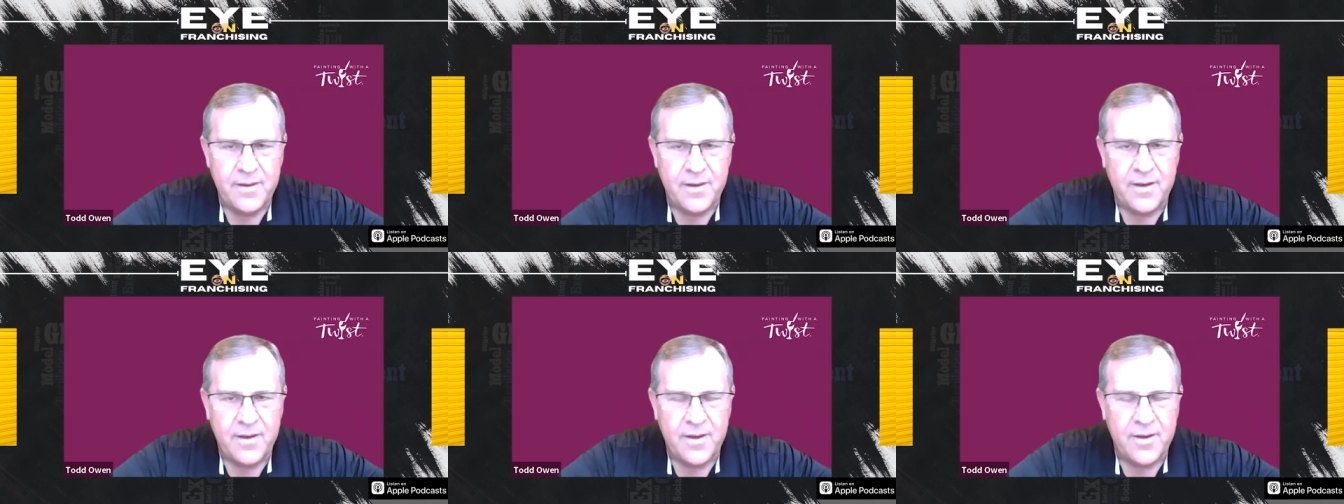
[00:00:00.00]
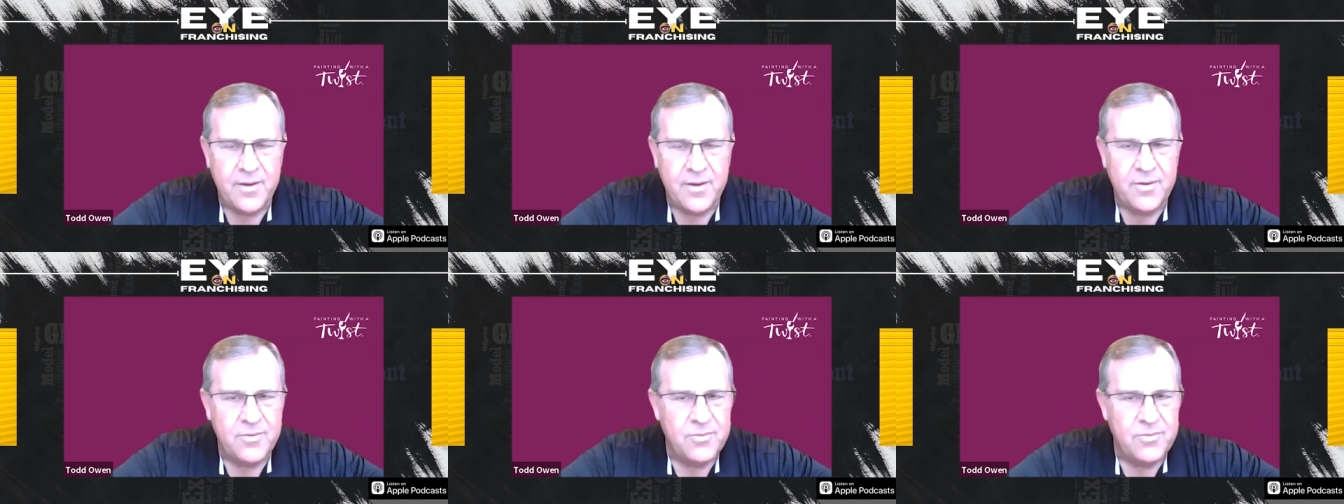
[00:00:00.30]

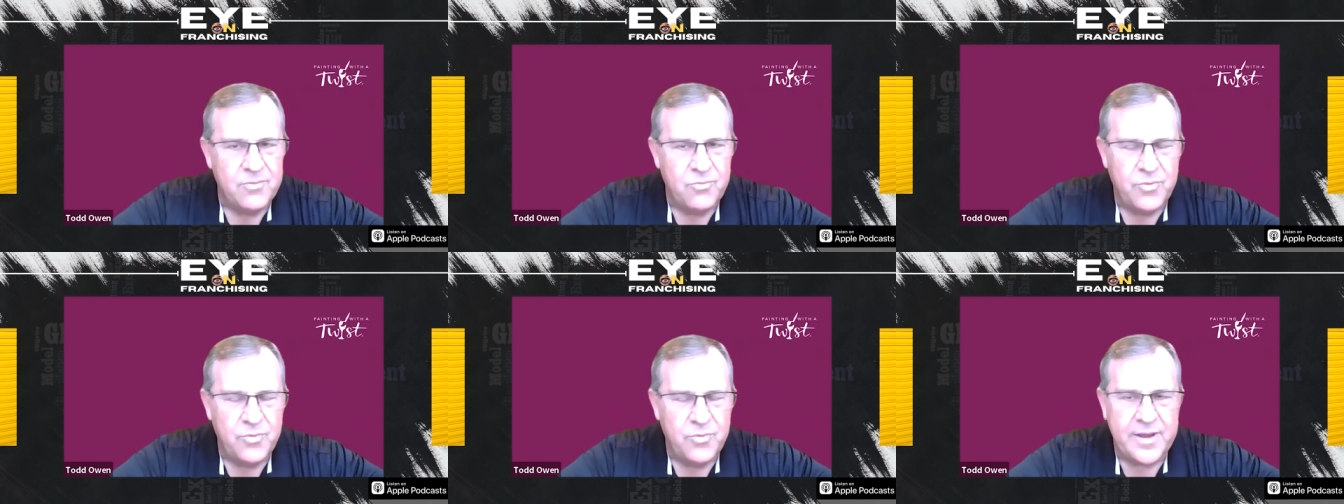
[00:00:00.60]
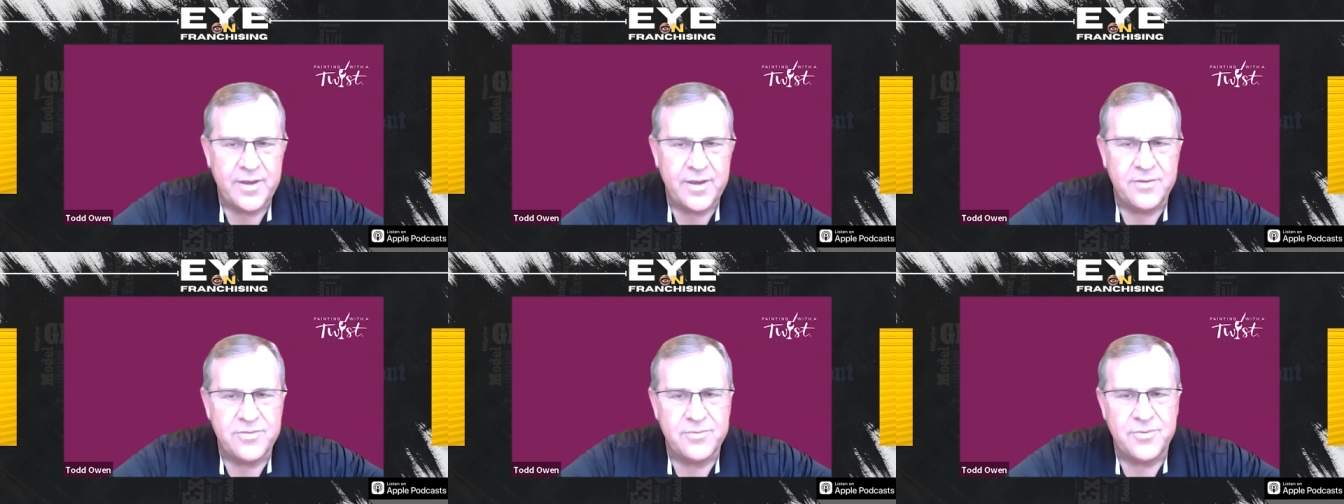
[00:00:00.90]
uh,
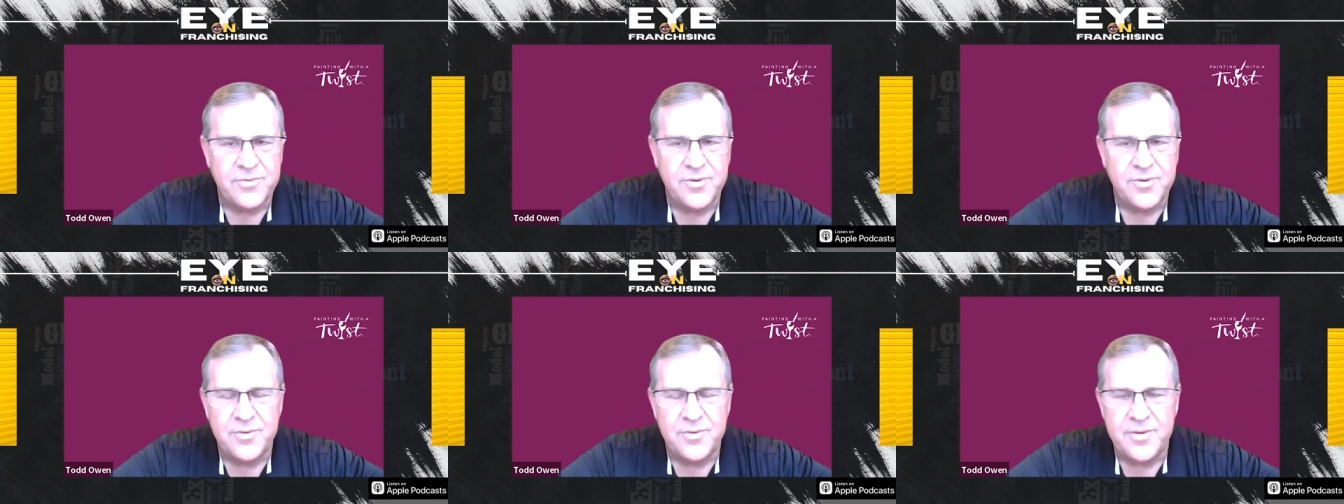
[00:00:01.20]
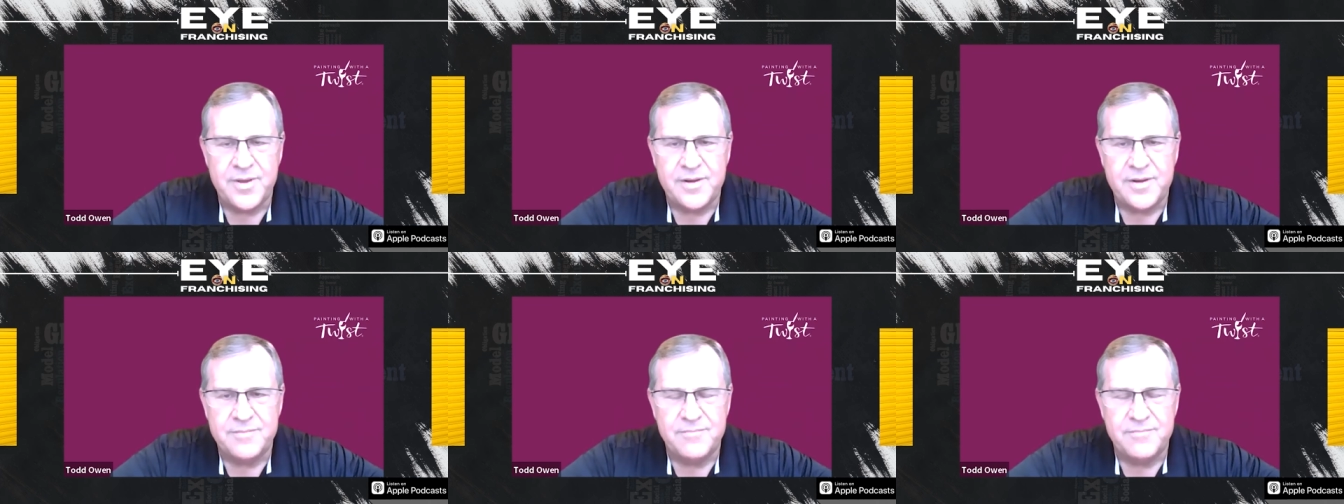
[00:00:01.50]
we go
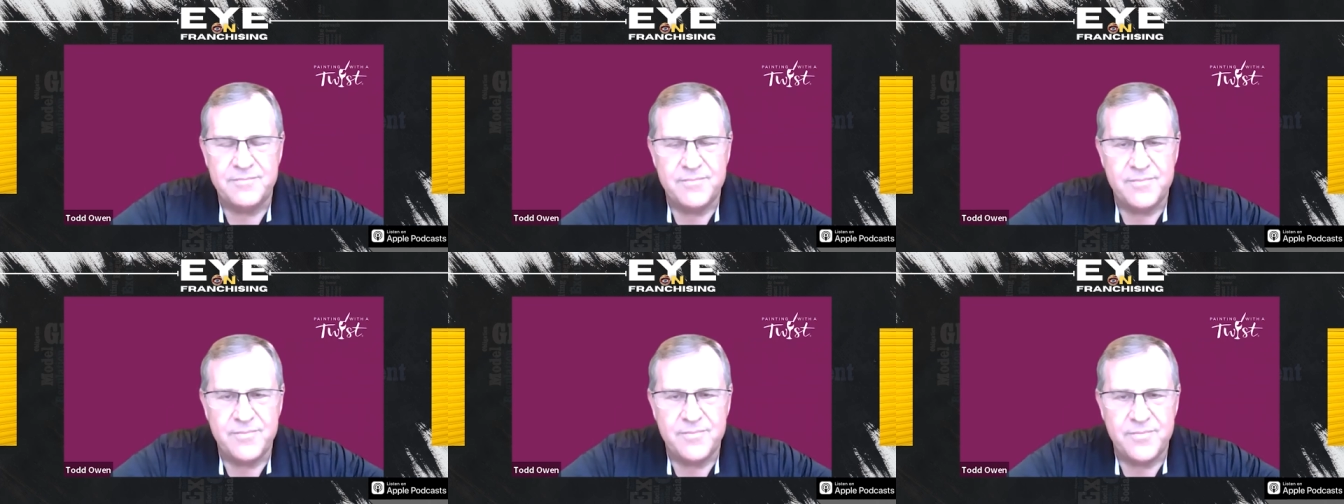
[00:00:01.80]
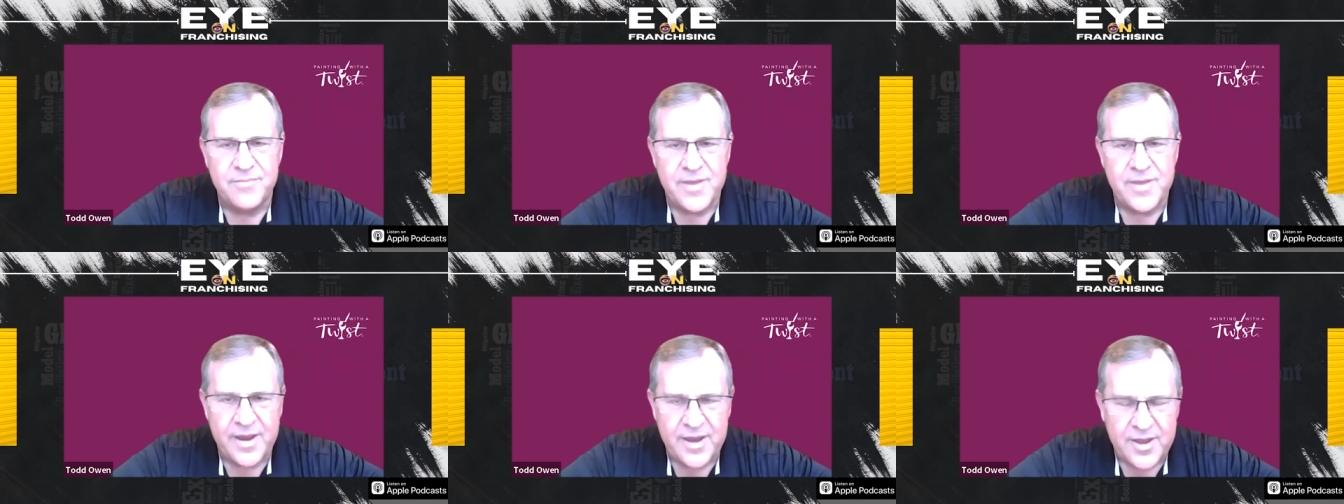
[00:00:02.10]
through and
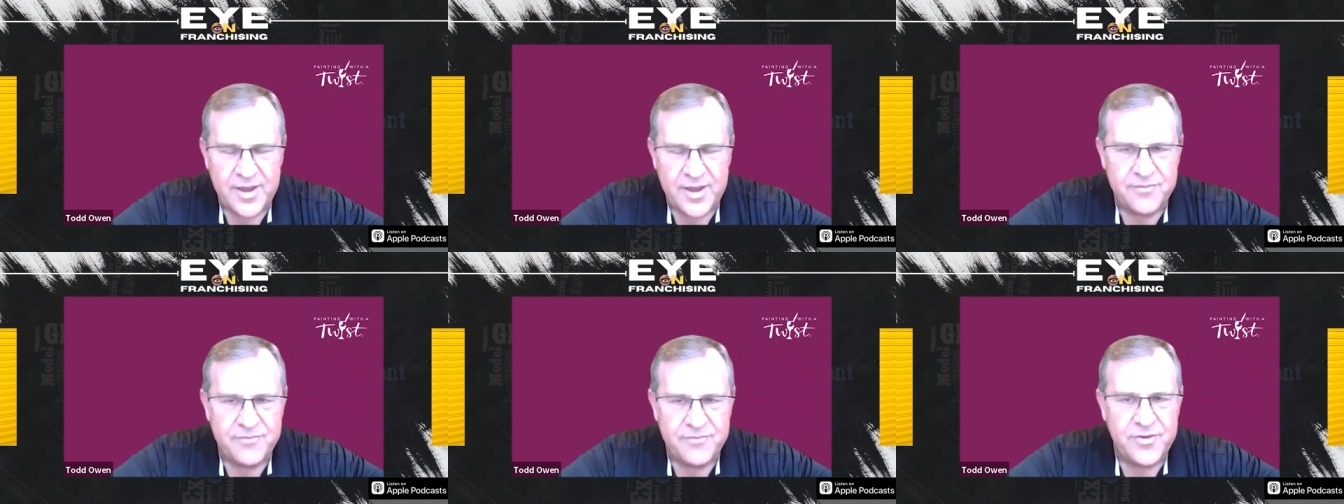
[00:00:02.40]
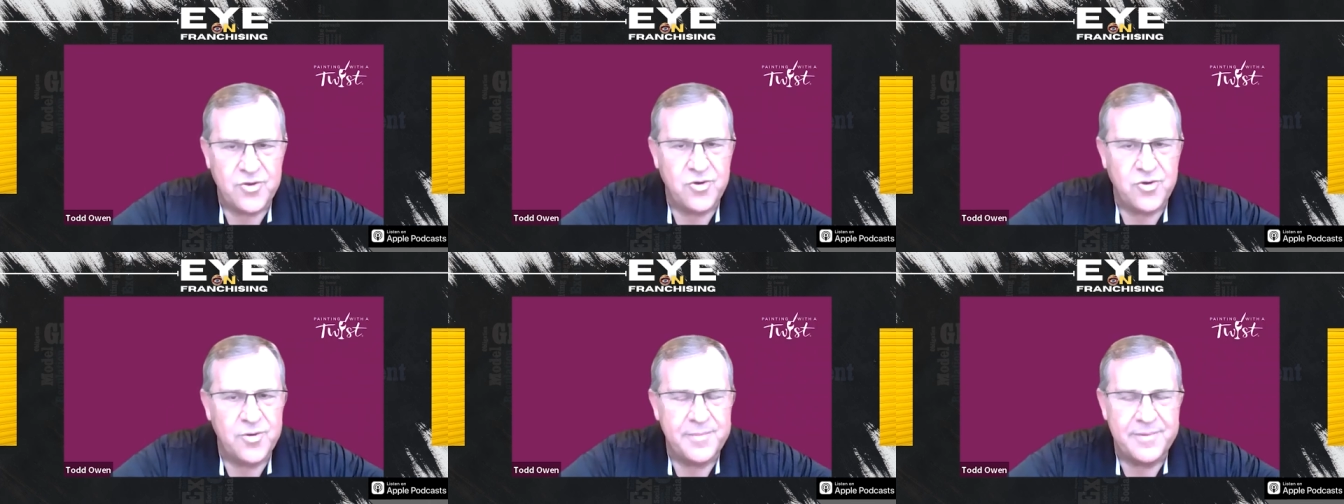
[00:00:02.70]
they
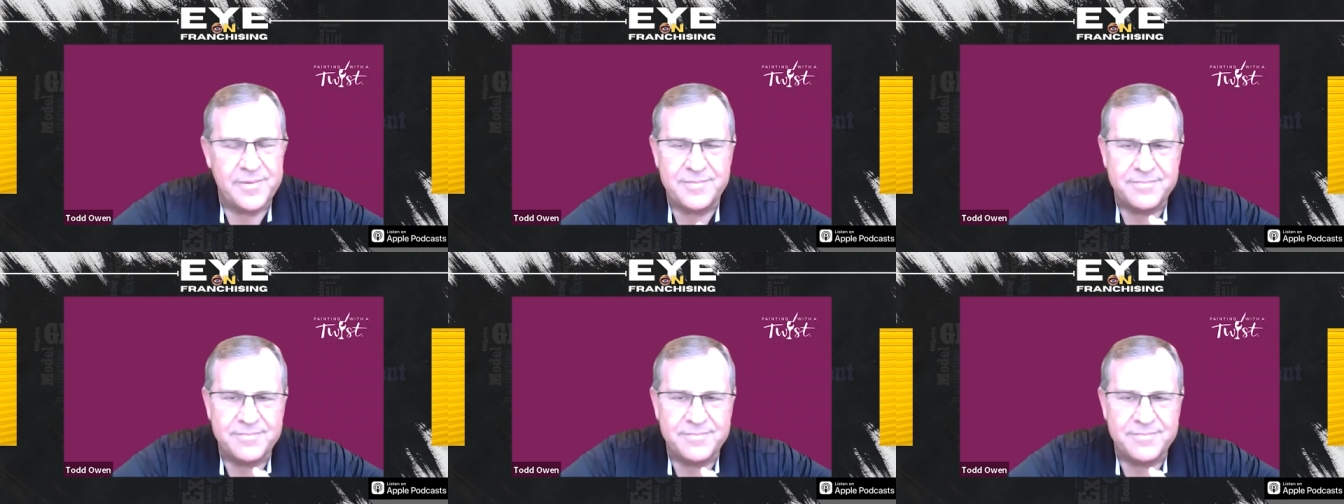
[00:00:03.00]
interview them,